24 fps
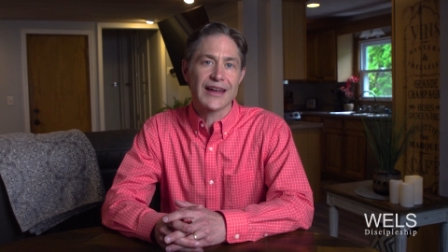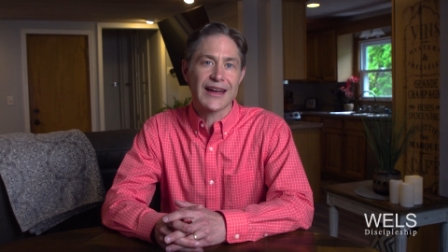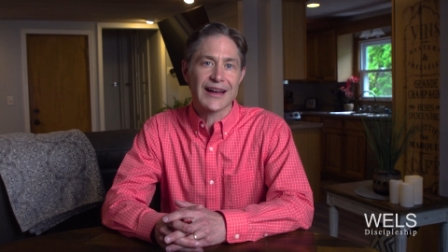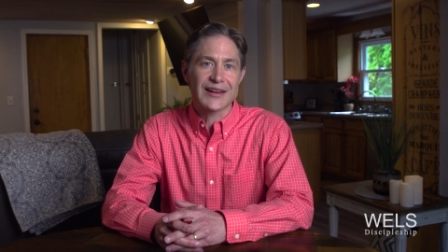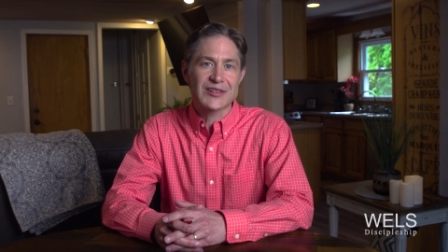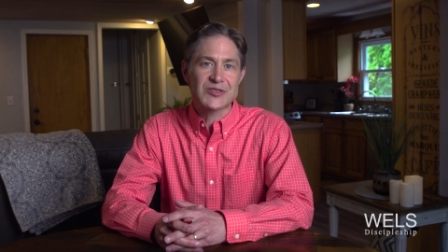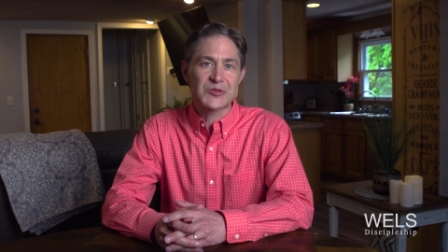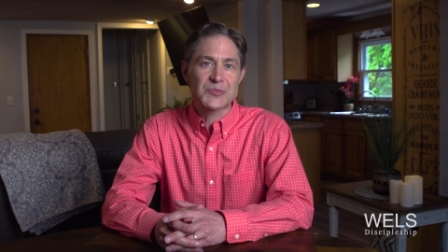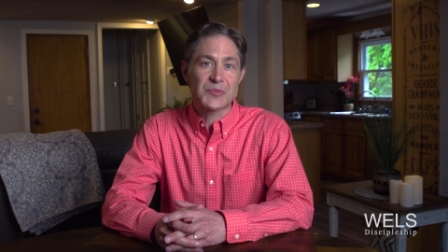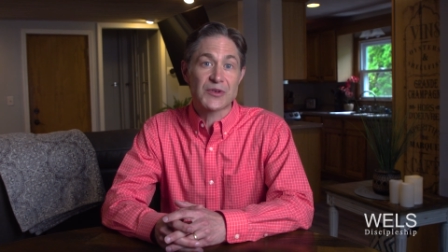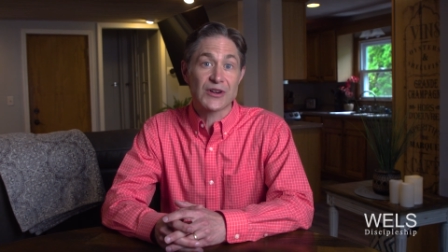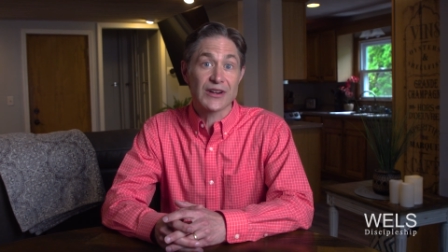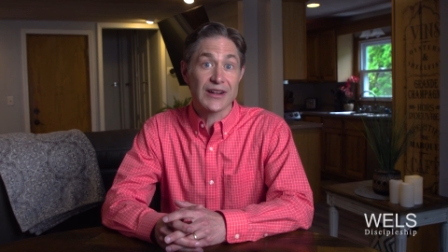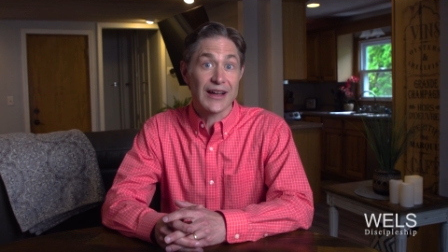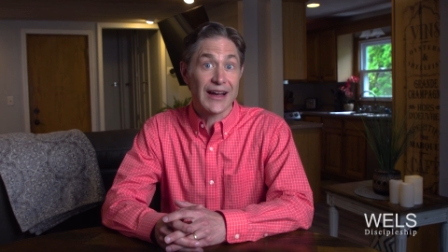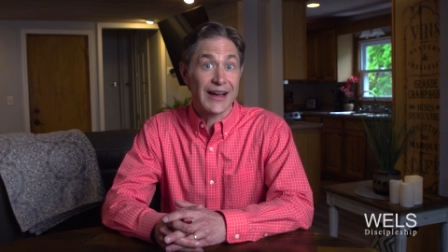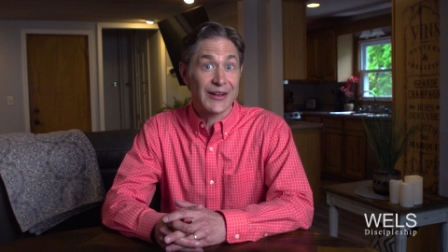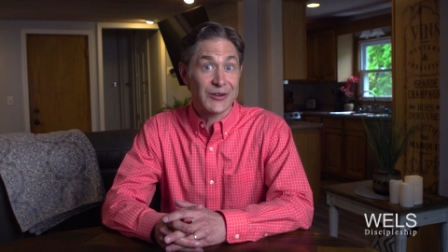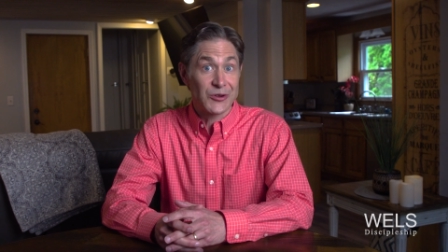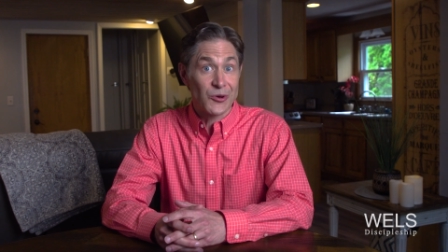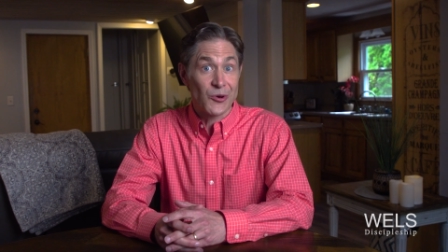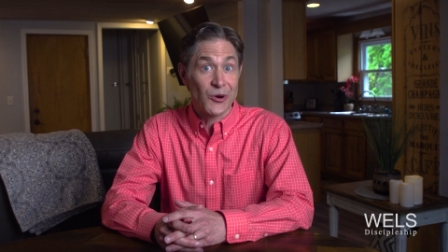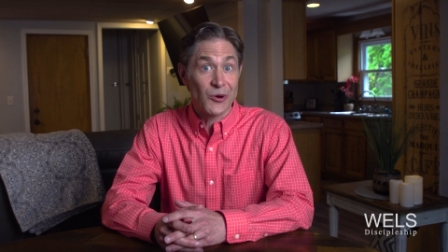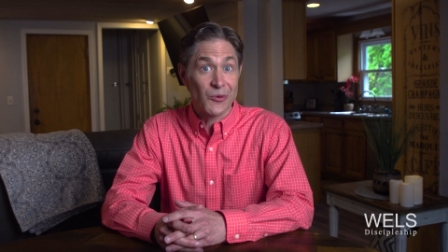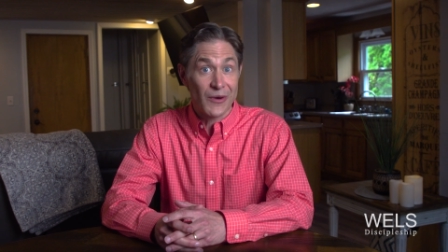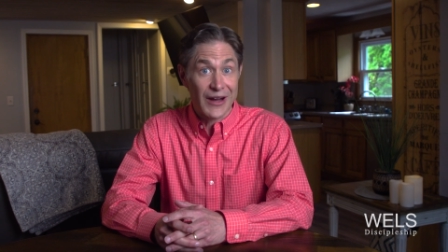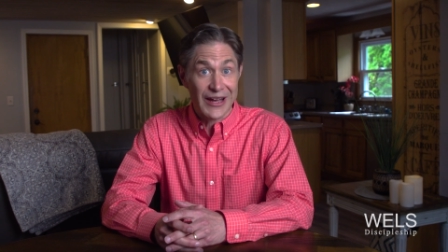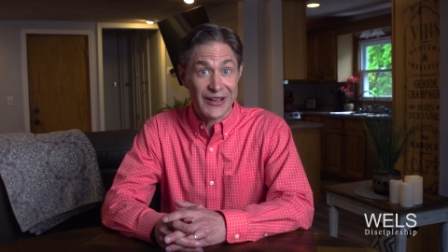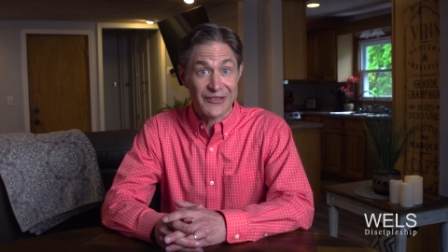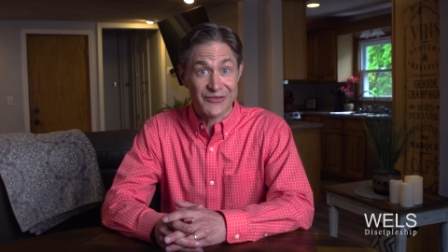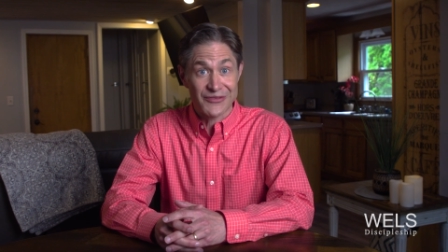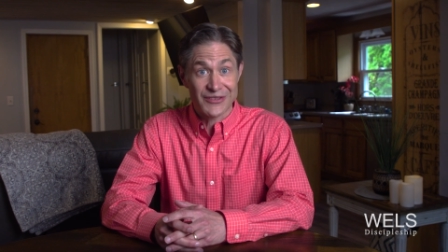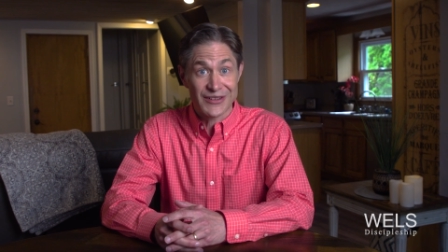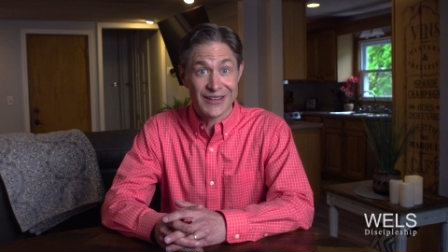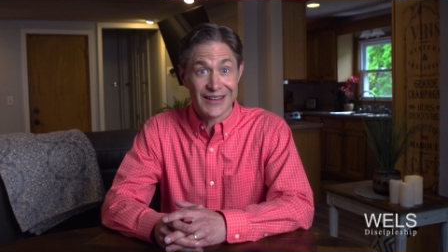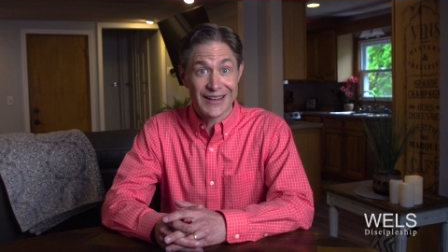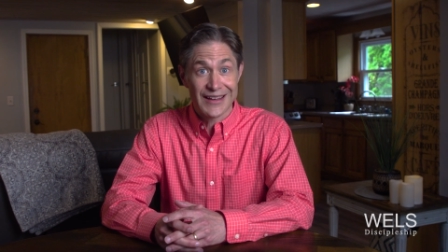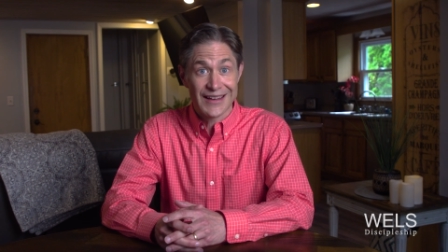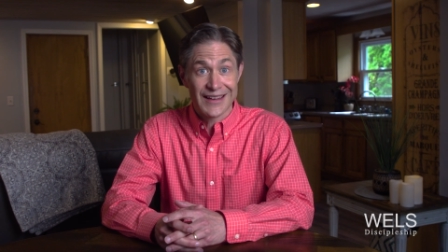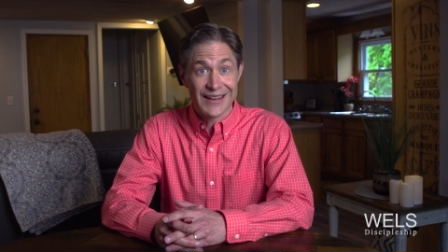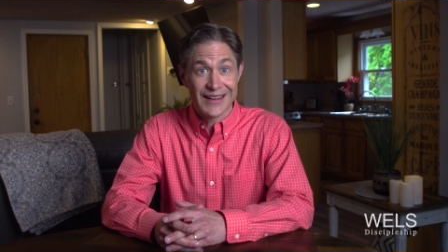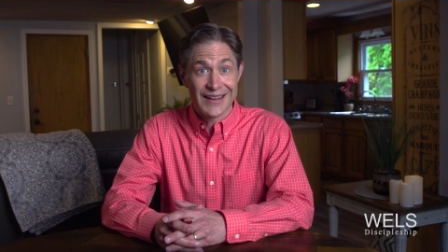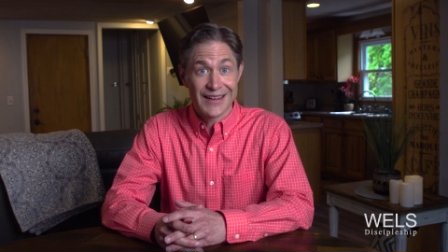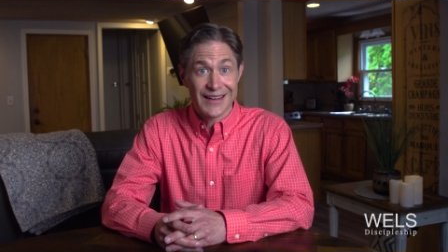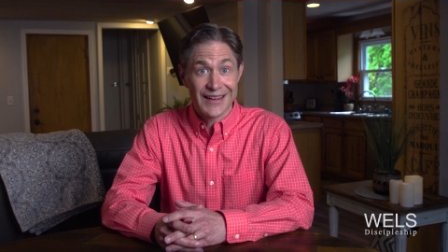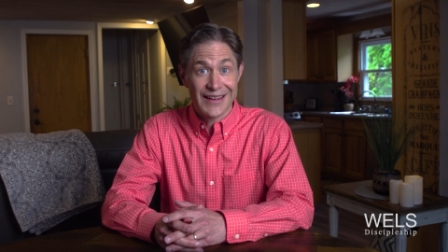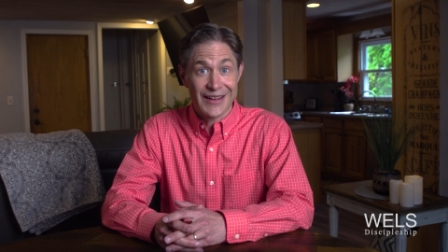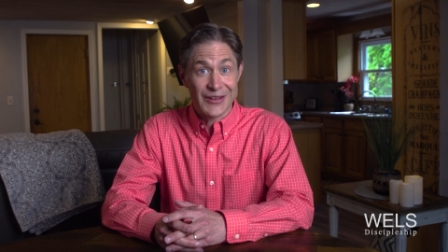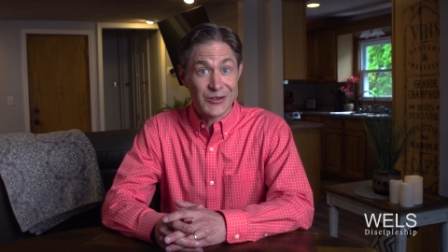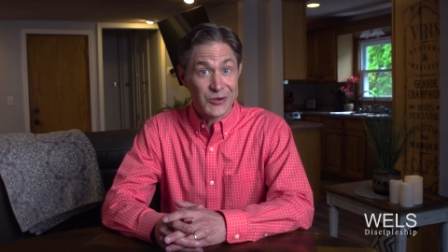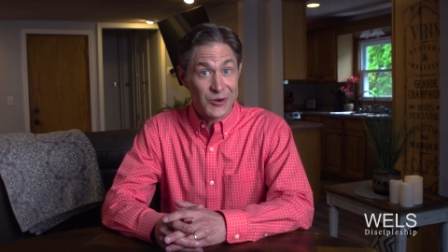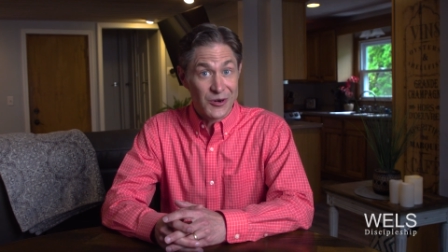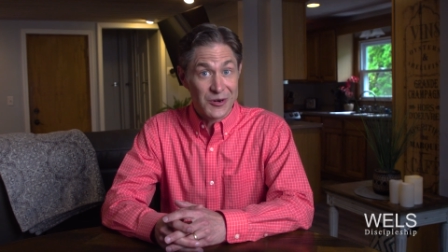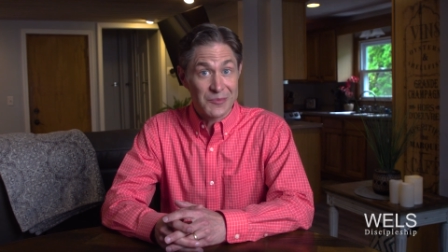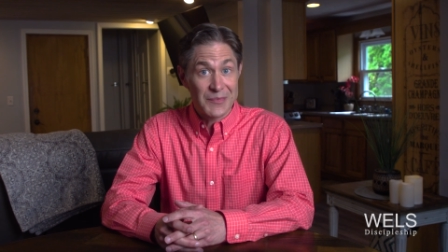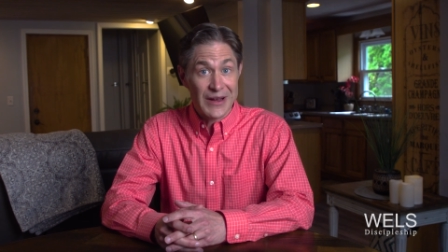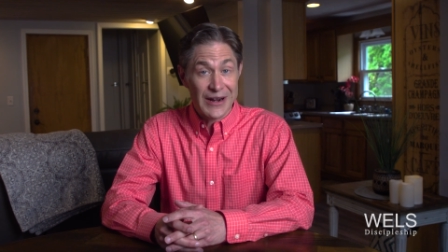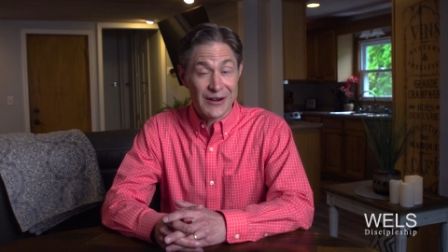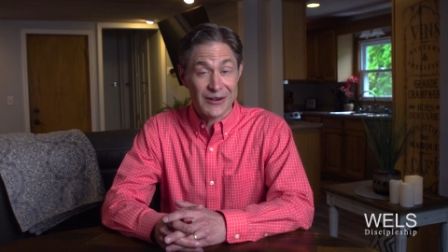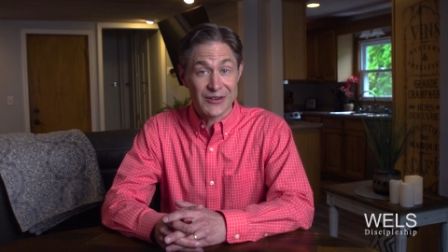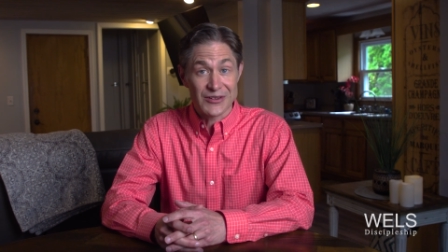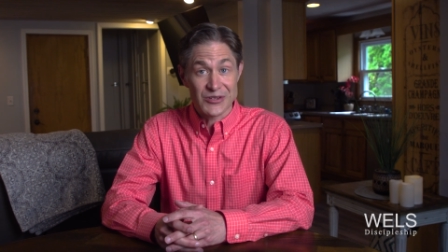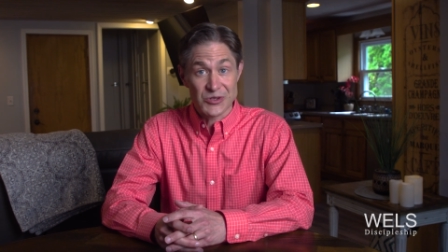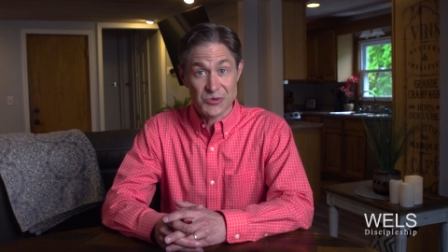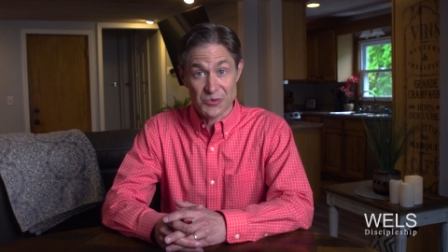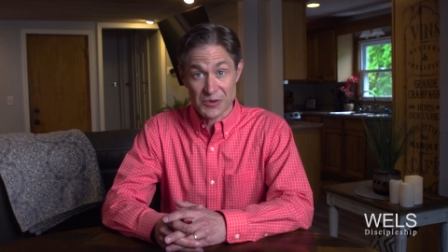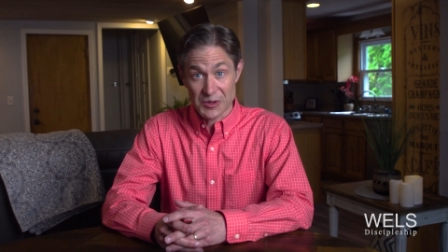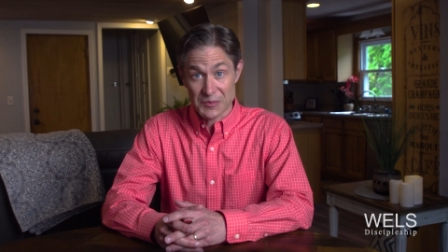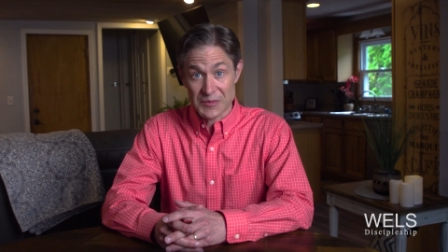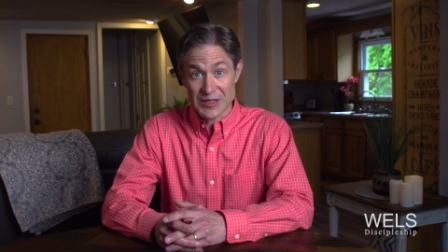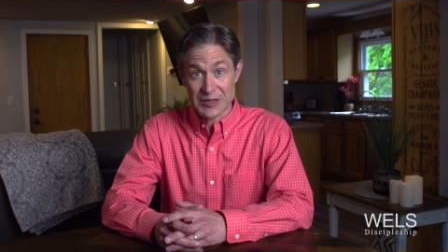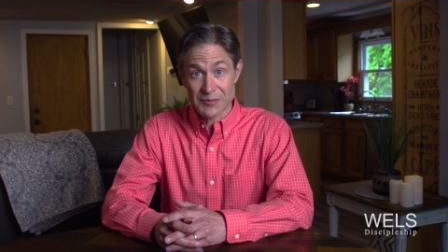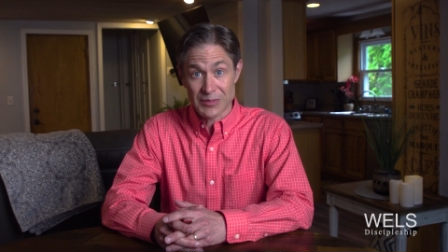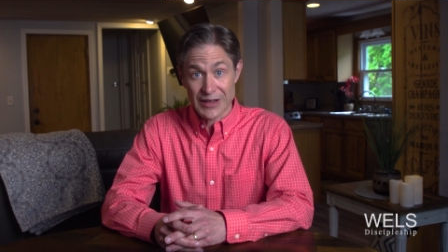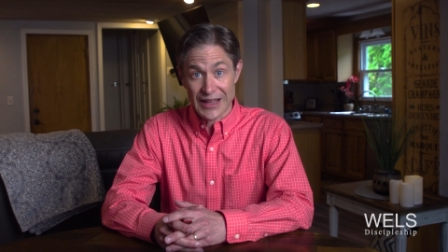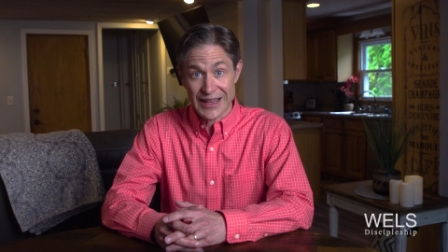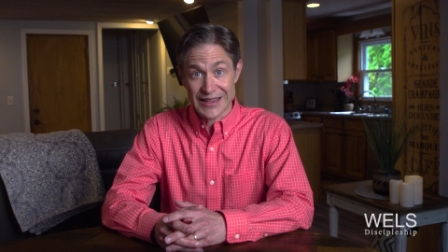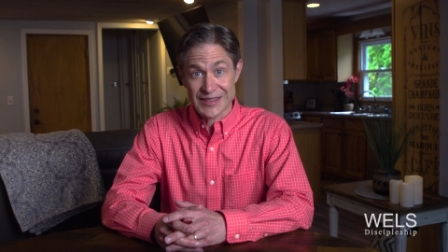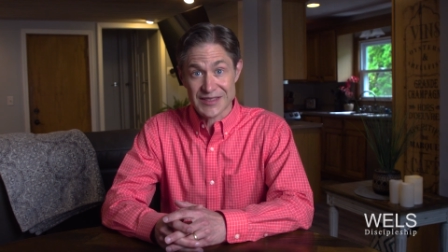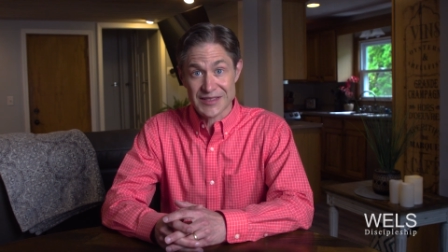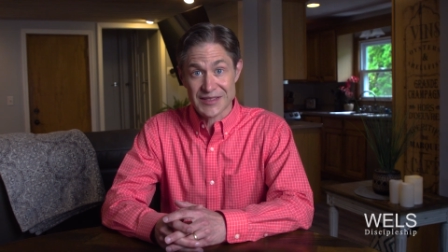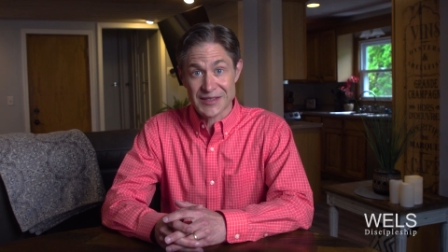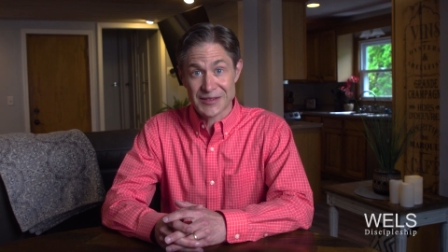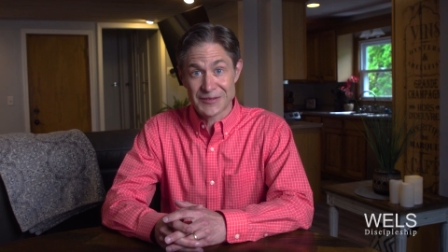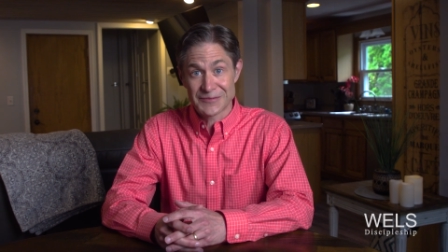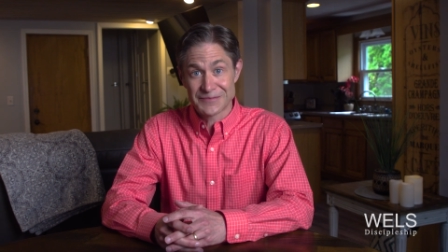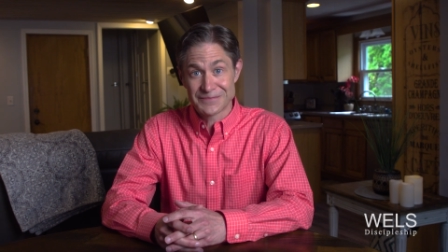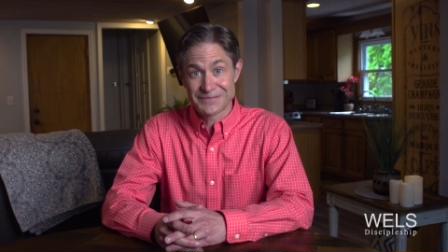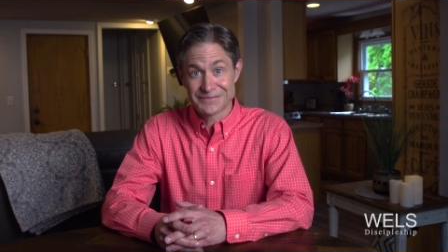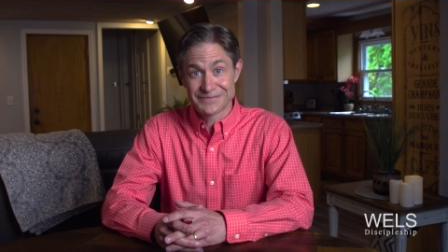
expert on your wife, and your marriage will be blessed.